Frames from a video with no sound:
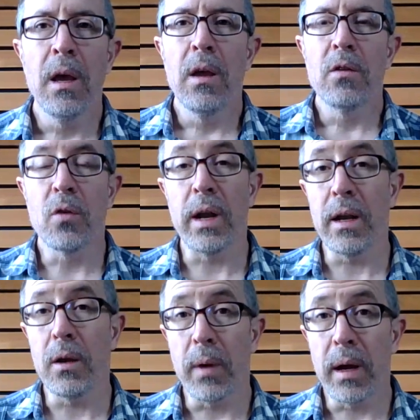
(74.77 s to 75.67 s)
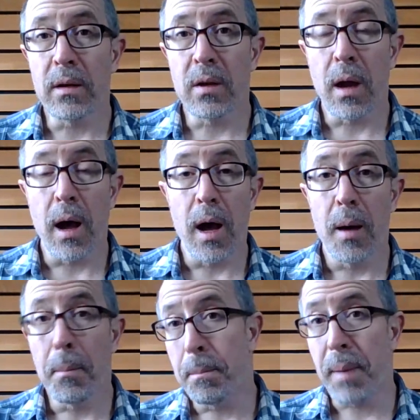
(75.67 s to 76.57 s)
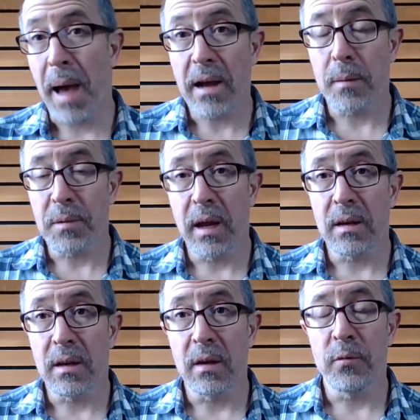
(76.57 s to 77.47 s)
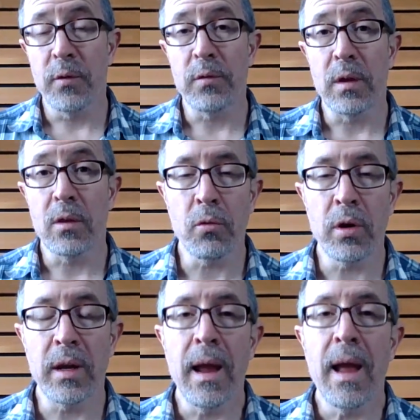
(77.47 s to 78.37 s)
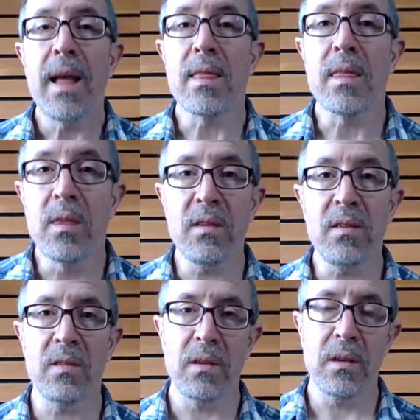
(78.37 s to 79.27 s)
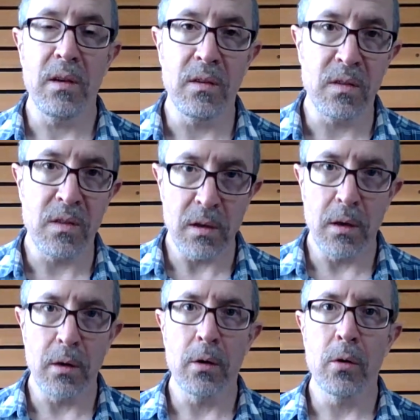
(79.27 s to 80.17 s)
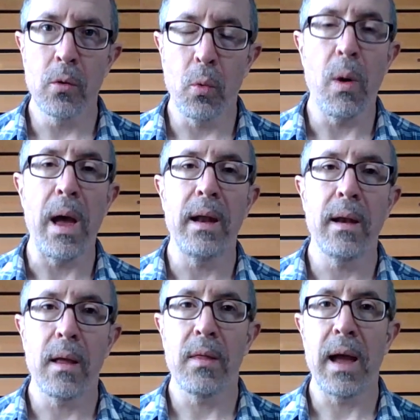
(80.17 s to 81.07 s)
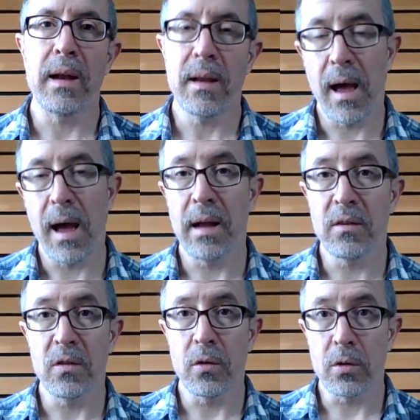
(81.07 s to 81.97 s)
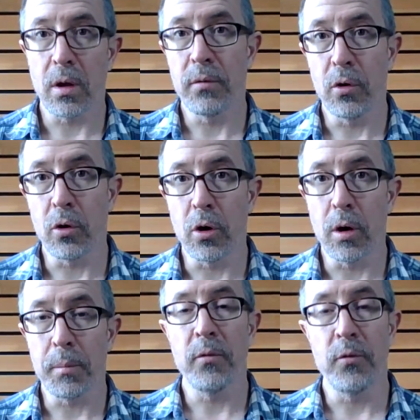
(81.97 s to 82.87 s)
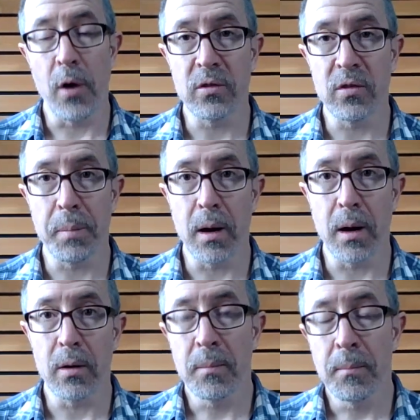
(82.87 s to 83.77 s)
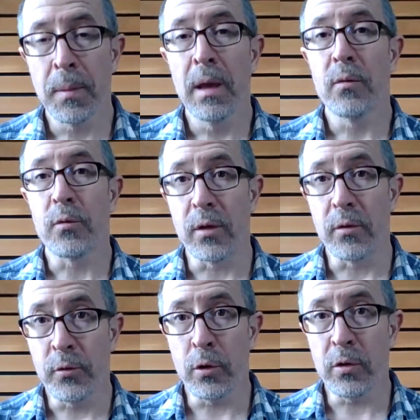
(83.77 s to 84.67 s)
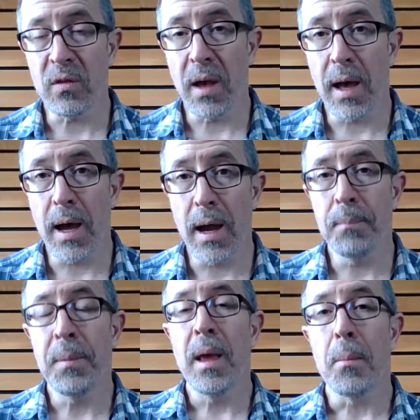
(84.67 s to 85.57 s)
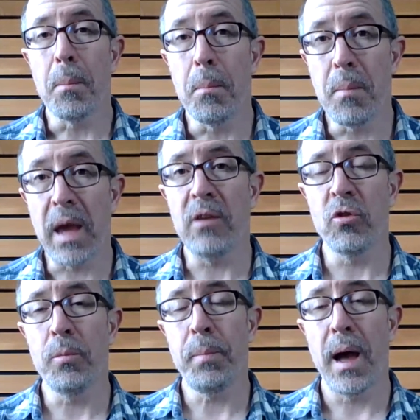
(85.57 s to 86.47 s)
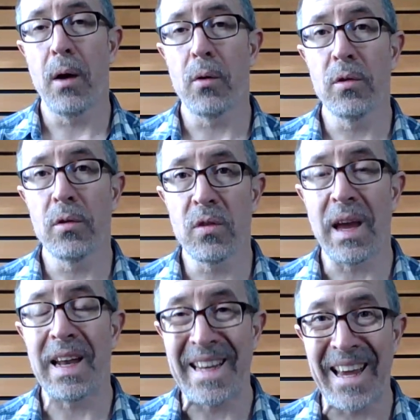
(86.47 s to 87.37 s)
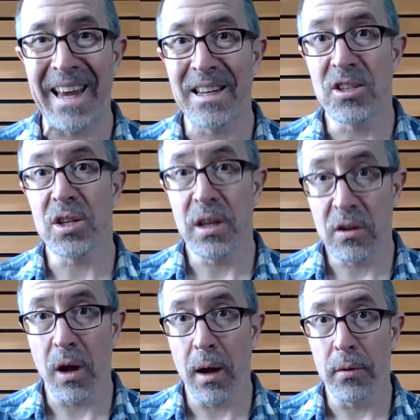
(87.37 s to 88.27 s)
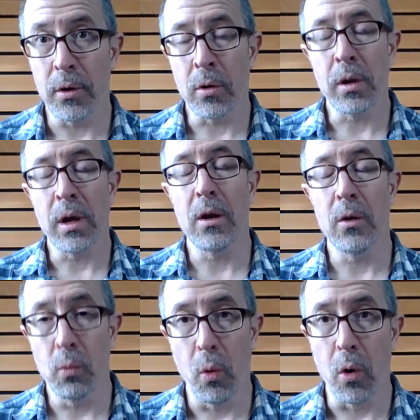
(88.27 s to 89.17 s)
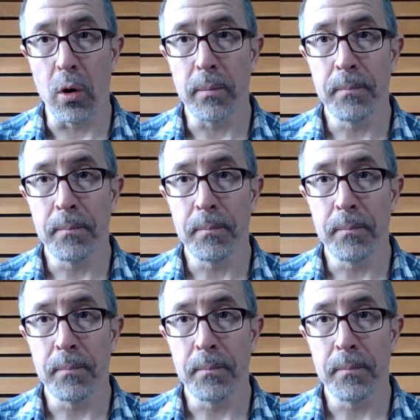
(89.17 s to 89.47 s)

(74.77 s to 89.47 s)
So at any rate, back up to 1853, this is the year when that concert of Europe falls apart. For the first time, major powers engage each other in war.